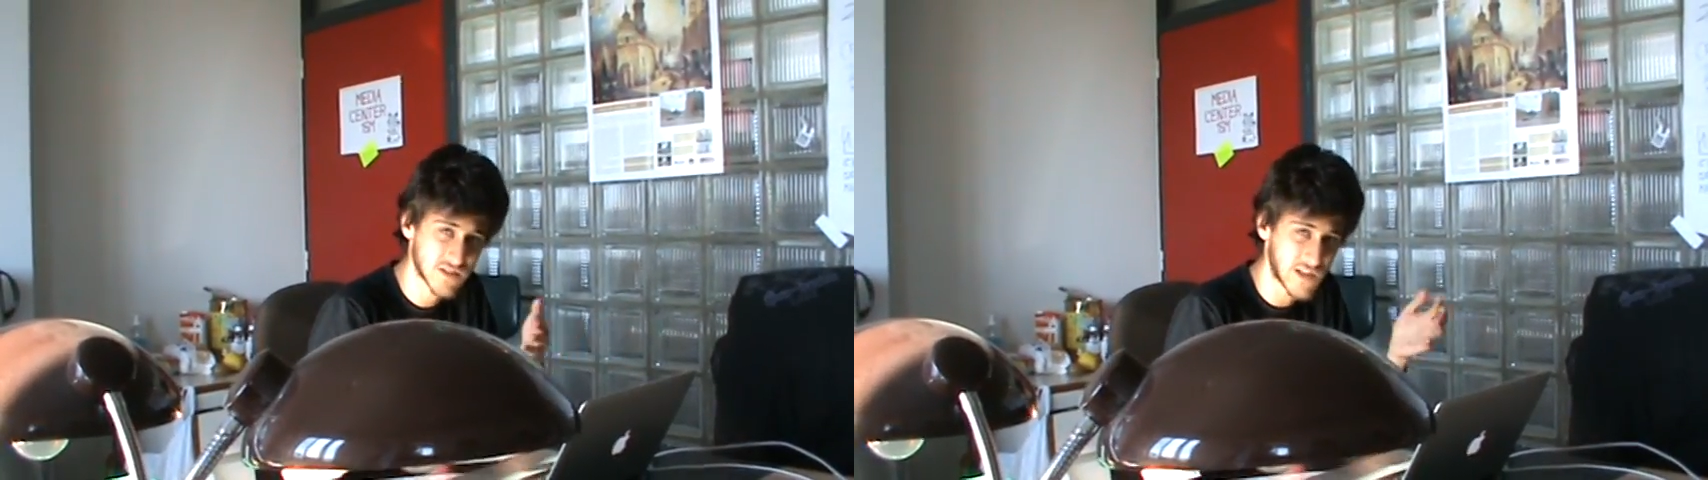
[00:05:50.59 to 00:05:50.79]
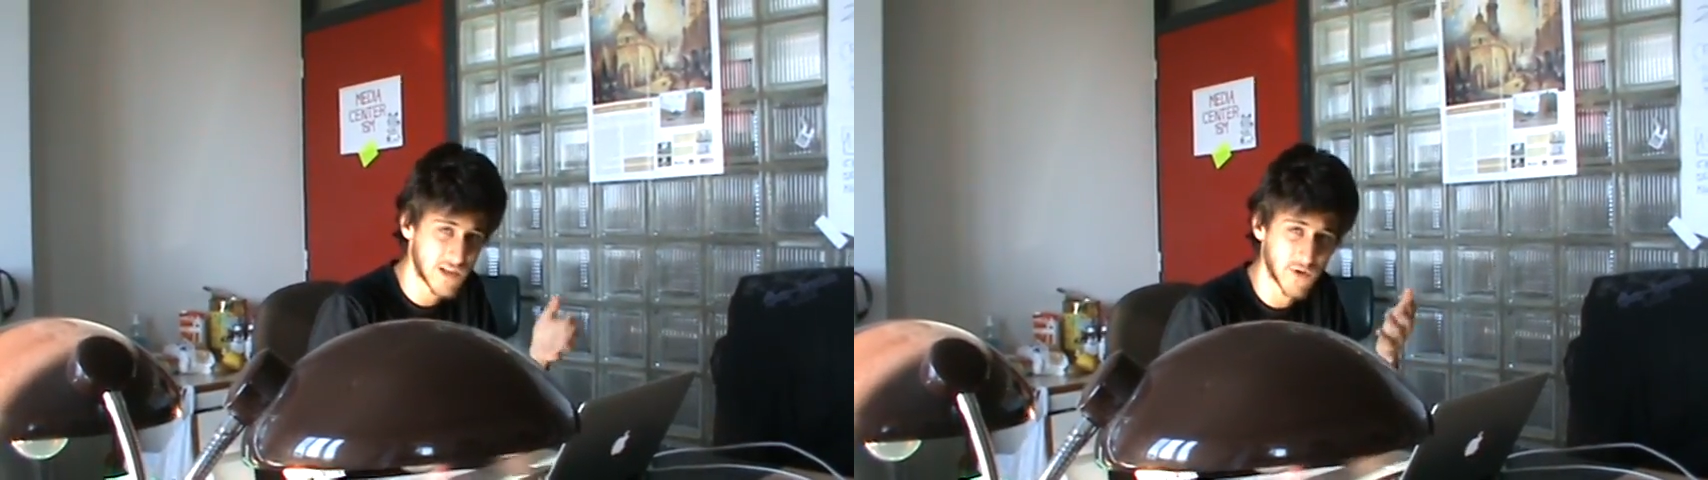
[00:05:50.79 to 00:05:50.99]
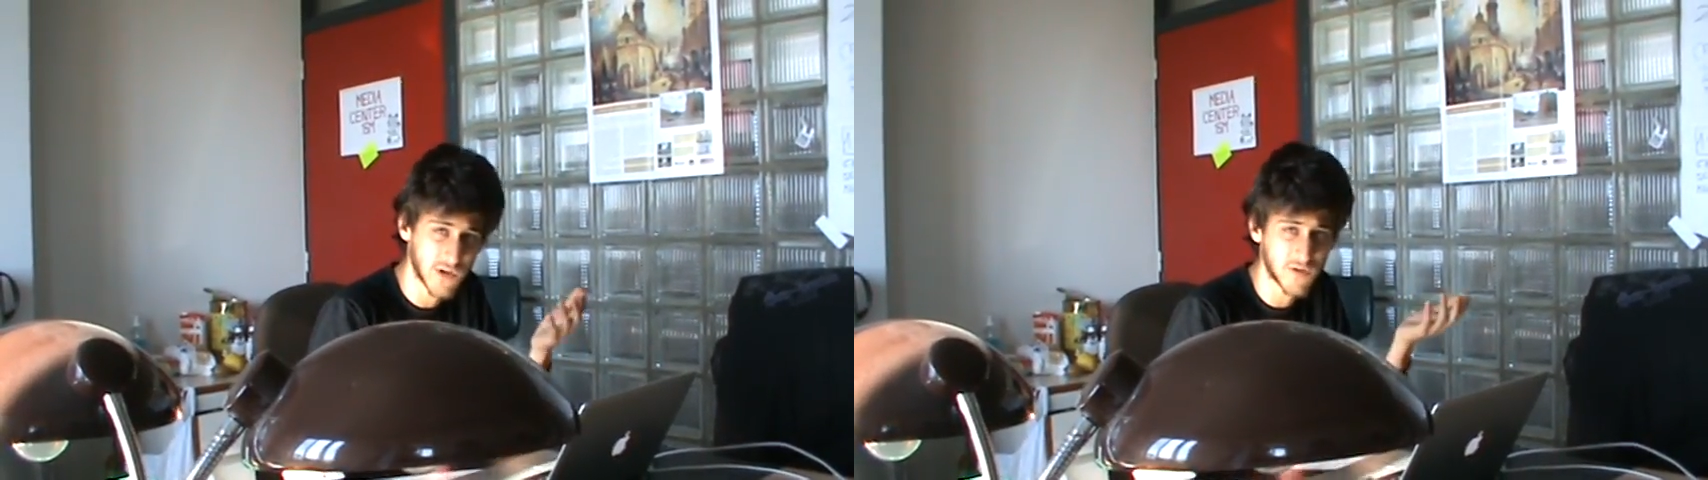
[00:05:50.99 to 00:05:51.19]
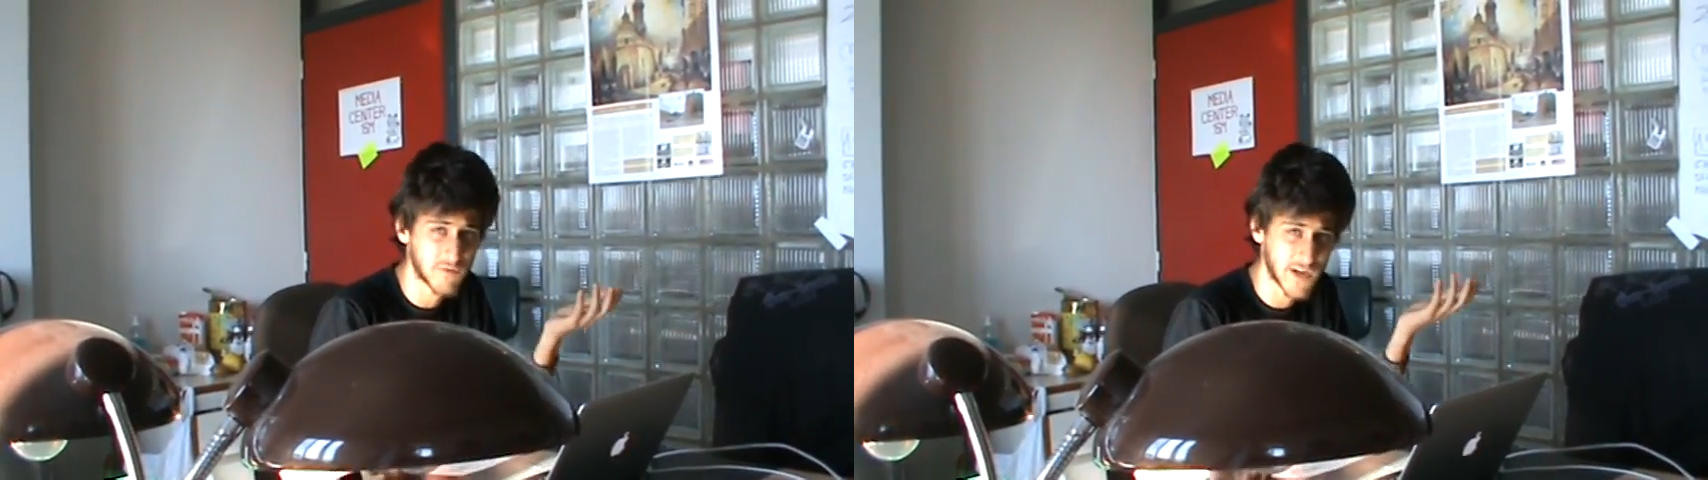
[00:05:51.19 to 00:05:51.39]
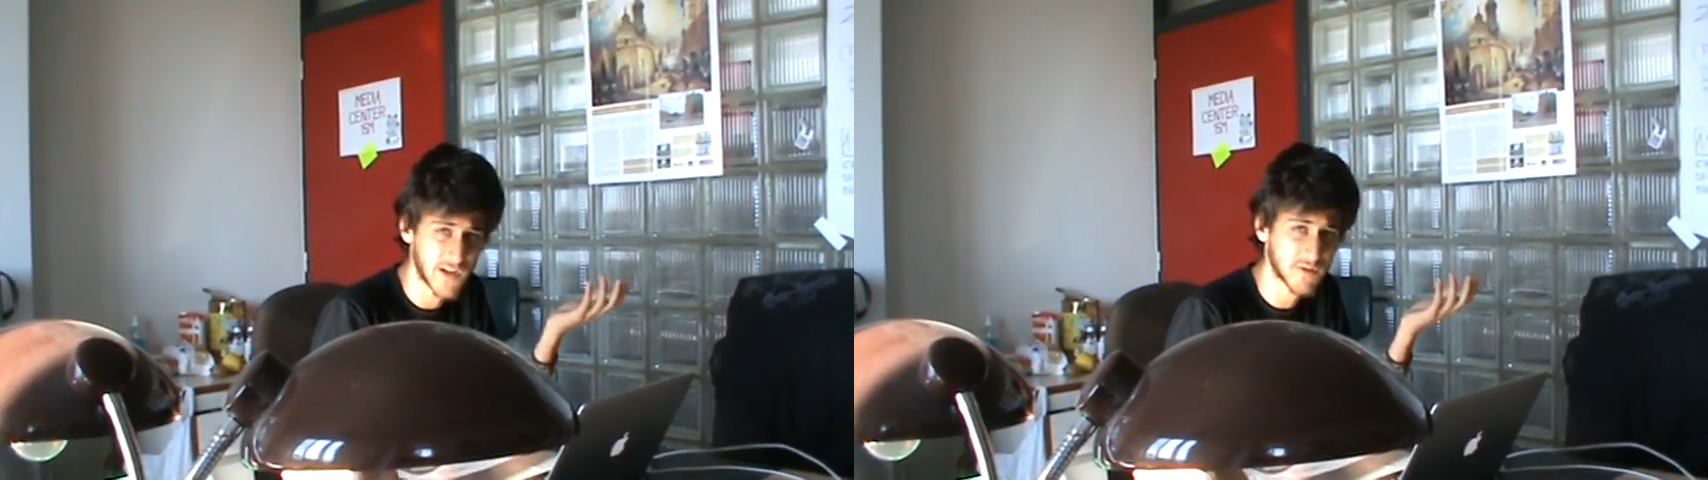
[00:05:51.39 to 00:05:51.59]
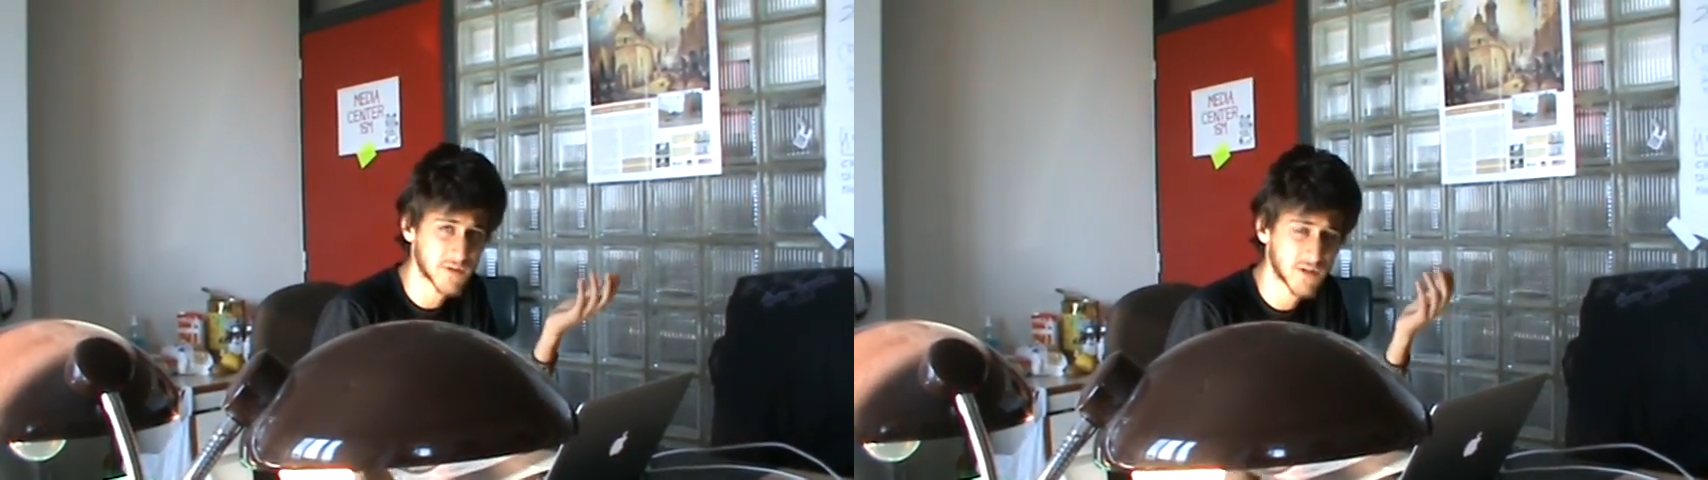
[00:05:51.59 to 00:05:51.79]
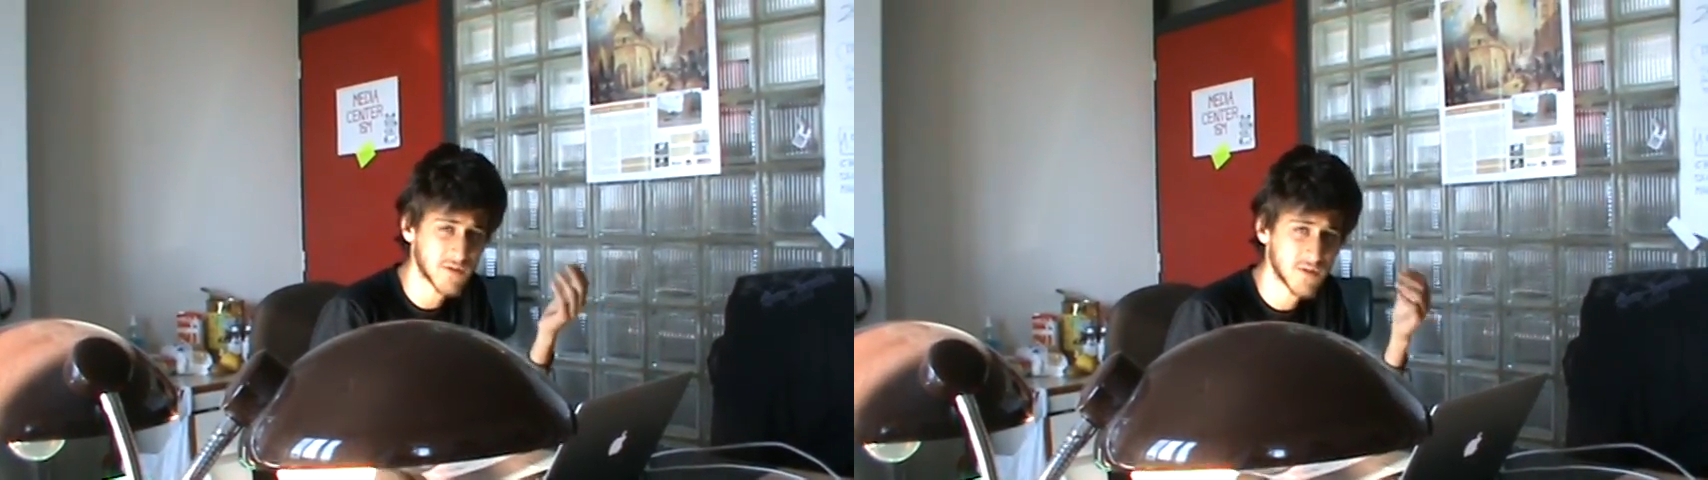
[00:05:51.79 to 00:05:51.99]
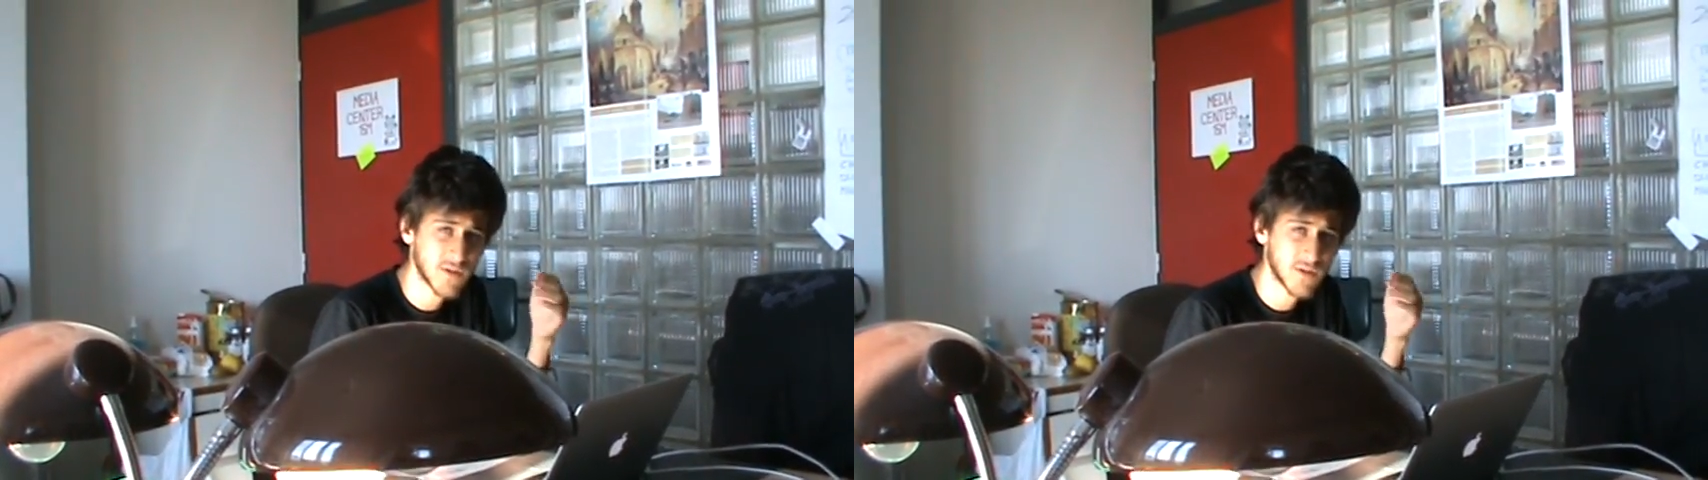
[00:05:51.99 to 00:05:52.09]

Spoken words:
is like going on right now. You know?